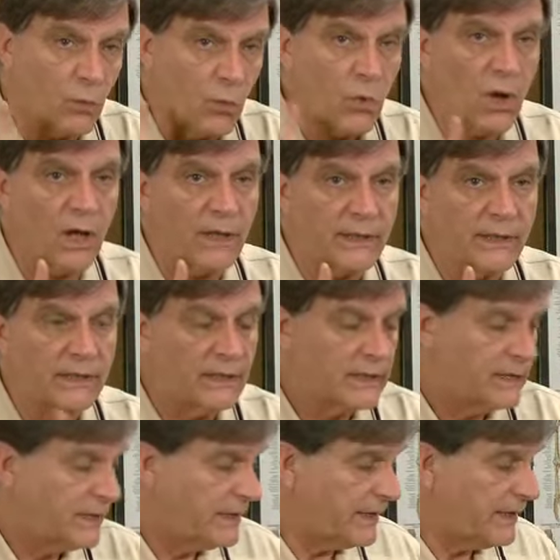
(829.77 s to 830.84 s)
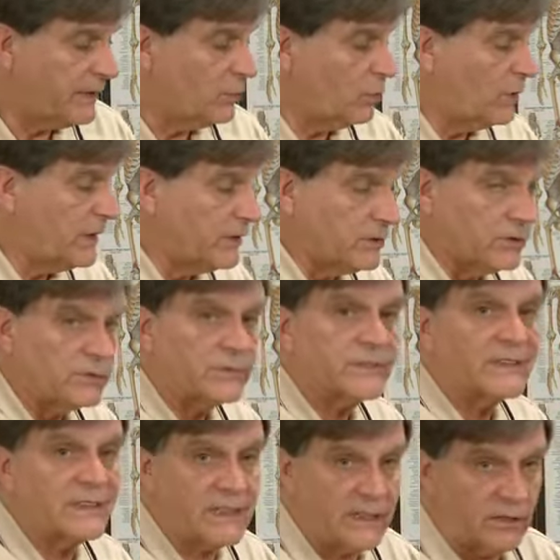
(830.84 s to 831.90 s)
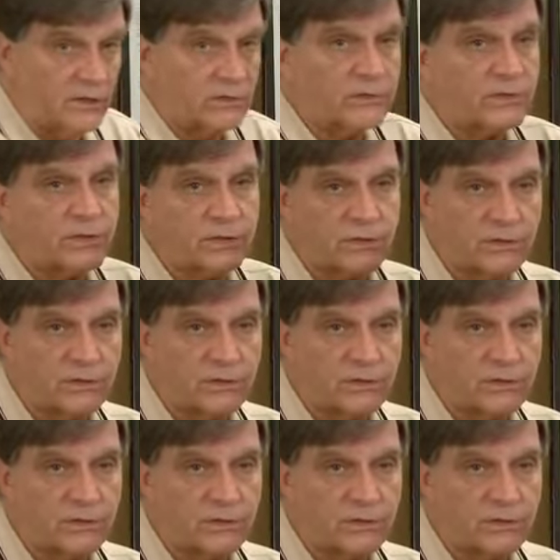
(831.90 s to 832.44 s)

1, it will tilt.